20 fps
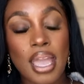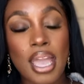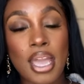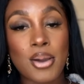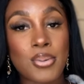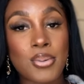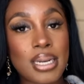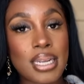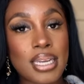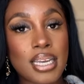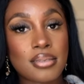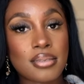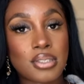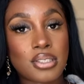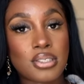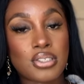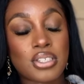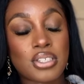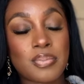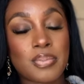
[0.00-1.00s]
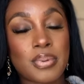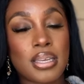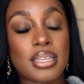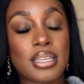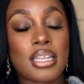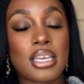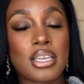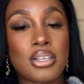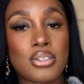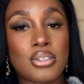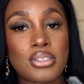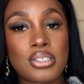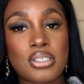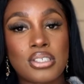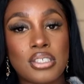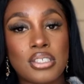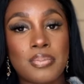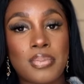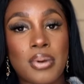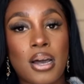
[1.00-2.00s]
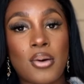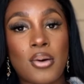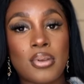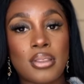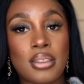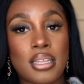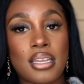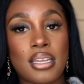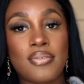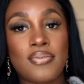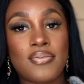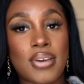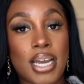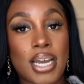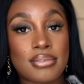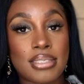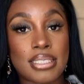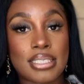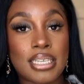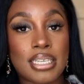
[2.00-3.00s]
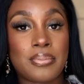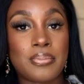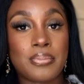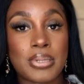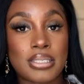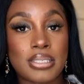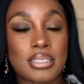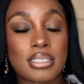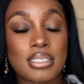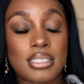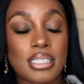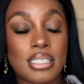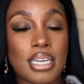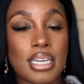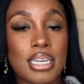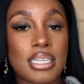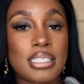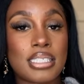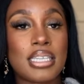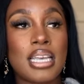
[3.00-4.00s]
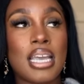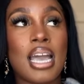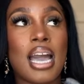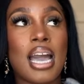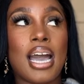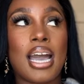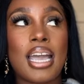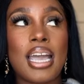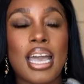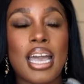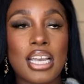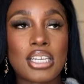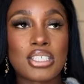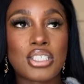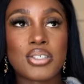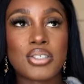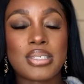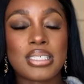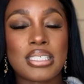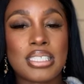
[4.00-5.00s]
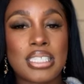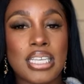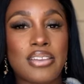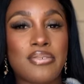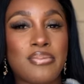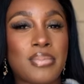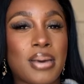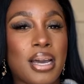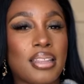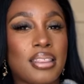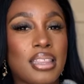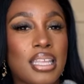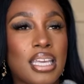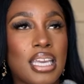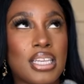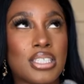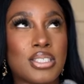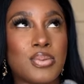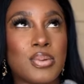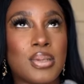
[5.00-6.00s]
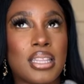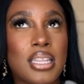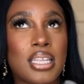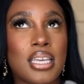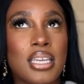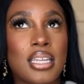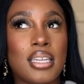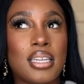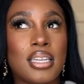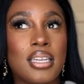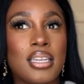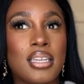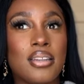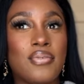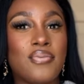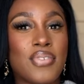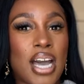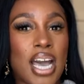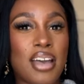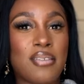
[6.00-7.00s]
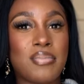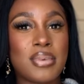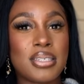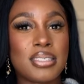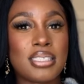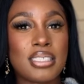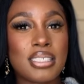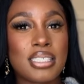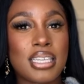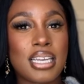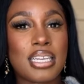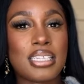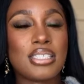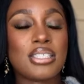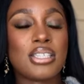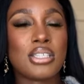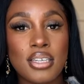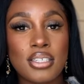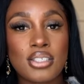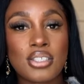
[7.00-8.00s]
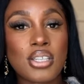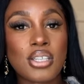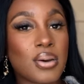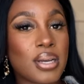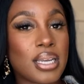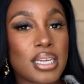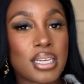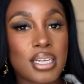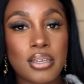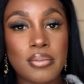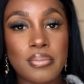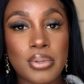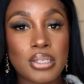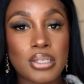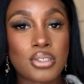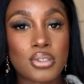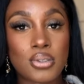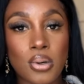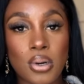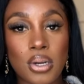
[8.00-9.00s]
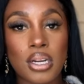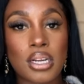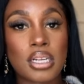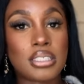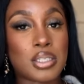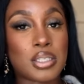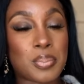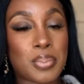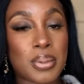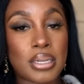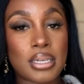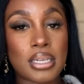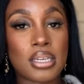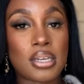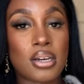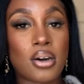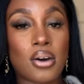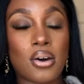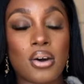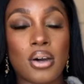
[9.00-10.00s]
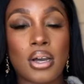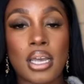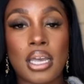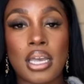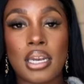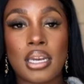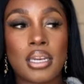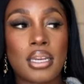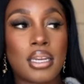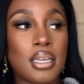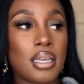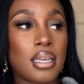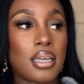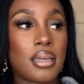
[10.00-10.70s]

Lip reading: And when it comes to shipping, they usually ship out within 5 to 10 business days. I actually receive my things within 5 business days, so it could be shorter depending on